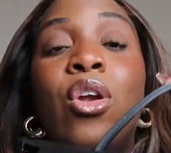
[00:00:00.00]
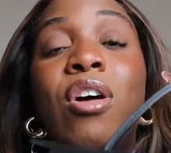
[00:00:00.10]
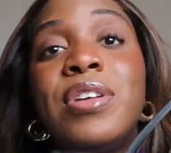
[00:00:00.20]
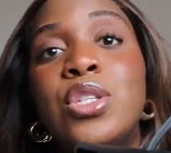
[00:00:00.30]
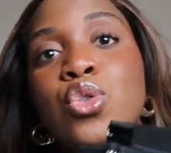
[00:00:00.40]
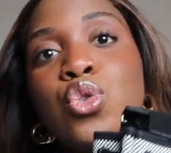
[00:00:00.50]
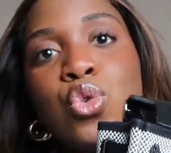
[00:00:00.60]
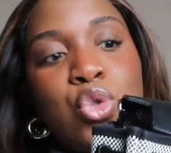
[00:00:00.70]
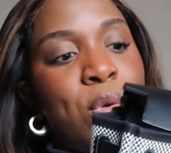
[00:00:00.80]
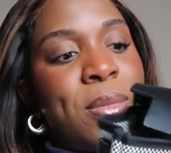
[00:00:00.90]
love it
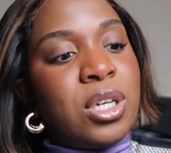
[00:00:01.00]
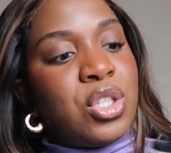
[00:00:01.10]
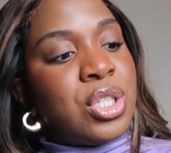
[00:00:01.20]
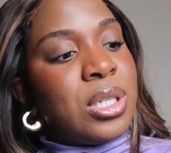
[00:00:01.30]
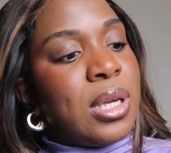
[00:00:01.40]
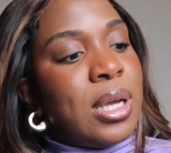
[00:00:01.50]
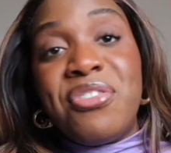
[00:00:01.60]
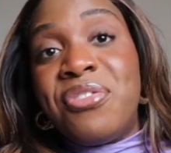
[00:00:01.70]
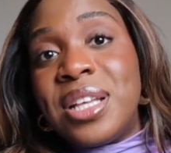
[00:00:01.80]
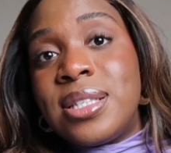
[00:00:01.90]
so much. It
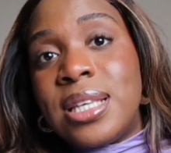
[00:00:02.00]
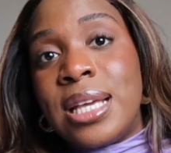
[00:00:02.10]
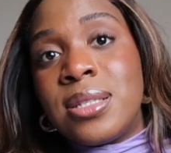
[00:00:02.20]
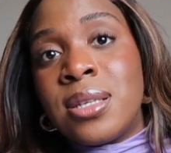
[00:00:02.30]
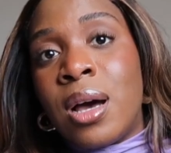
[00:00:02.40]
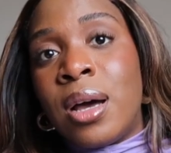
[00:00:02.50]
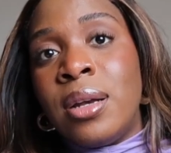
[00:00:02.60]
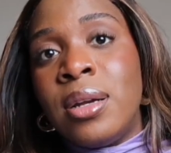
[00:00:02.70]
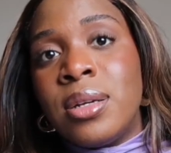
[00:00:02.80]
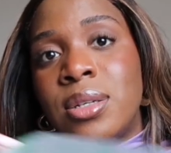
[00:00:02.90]
fits a
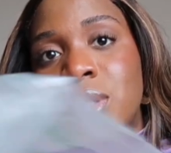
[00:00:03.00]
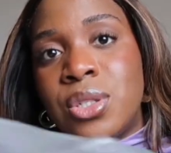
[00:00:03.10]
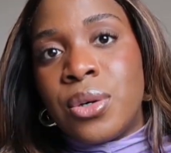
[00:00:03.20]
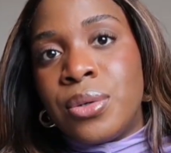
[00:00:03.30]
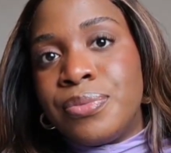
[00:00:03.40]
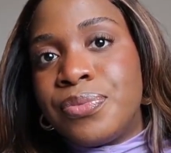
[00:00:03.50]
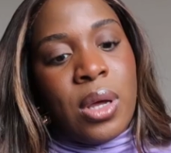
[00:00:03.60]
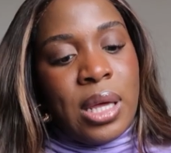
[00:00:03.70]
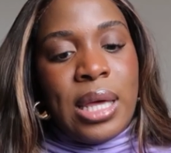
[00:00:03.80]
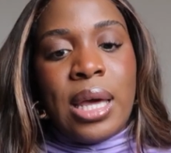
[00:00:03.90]
ton. So
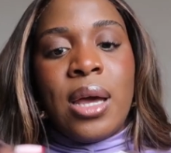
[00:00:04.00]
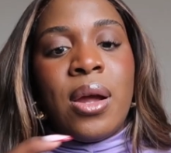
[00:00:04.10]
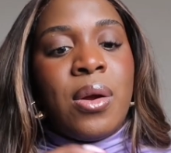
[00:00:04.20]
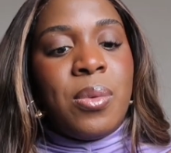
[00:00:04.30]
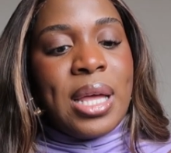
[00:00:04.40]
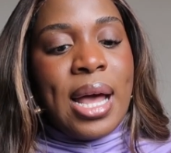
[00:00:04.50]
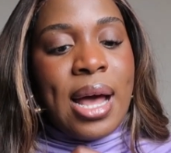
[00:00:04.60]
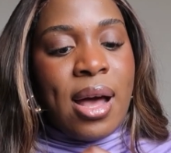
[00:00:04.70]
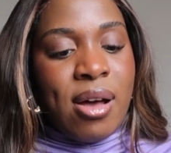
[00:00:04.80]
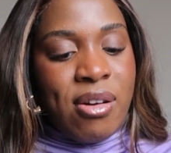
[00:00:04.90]
here we
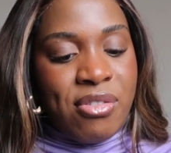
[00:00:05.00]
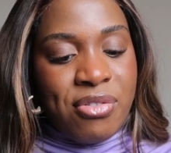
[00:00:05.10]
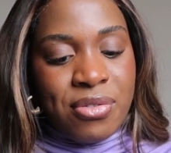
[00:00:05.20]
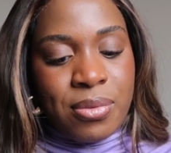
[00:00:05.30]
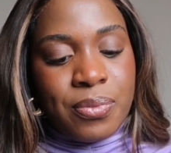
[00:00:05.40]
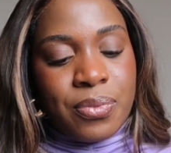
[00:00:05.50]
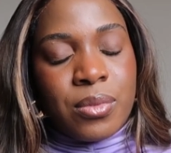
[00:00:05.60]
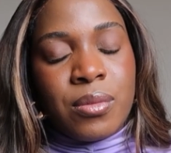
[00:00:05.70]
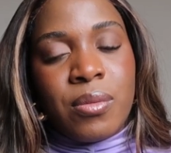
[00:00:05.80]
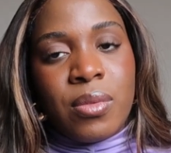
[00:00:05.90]
have
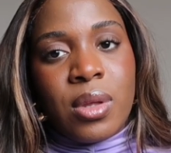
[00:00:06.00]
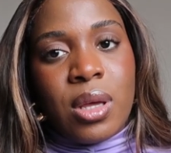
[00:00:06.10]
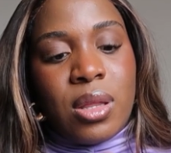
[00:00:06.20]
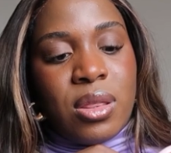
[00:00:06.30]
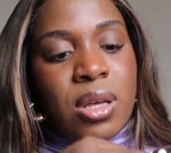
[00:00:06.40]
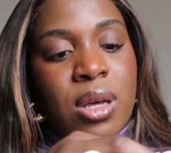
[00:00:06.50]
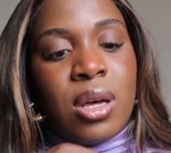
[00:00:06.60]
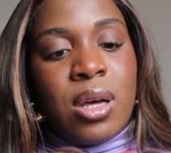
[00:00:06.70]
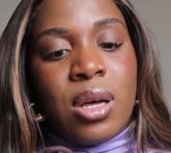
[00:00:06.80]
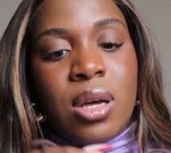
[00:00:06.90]

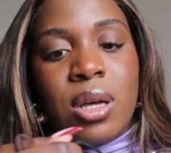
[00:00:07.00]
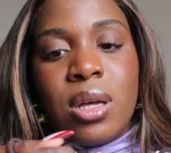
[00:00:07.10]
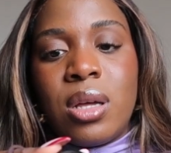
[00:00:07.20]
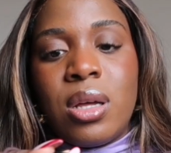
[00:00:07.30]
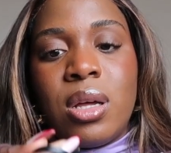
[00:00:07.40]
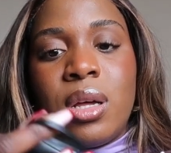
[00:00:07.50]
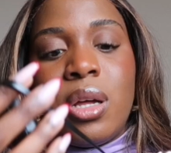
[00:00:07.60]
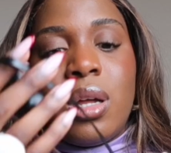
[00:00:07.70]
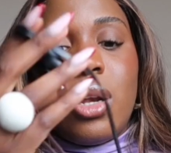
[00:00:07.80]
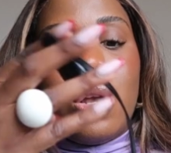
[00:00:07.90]
the
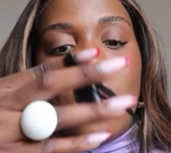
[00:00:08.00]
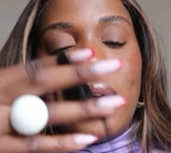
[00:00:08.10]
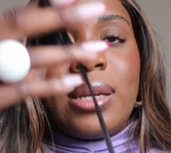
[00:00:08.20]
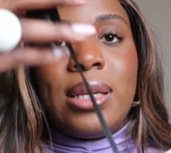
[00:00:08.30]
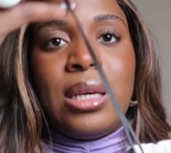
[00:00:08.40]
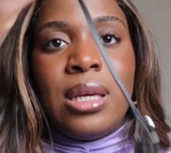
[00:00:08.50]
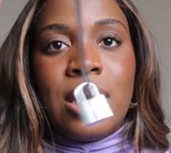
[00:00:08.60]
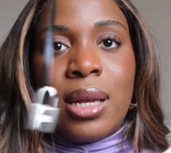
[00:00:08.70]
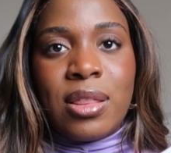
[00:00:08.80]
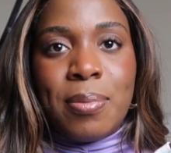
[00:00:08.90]
lock and
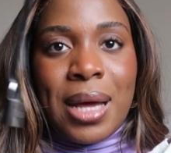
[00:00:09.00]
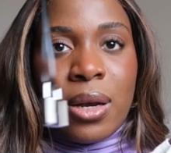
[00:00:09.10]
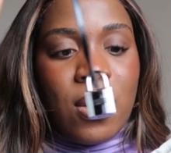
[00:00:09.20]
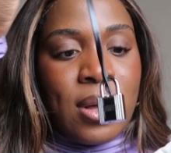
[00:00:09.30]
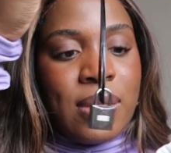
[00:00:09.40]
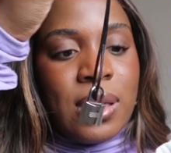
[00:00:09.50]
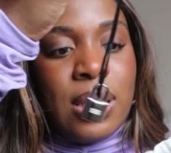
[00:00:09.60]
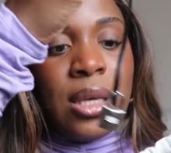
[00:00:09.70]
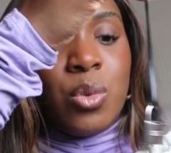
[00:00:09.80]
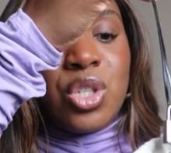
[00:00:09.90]
key, like the padlock and the key,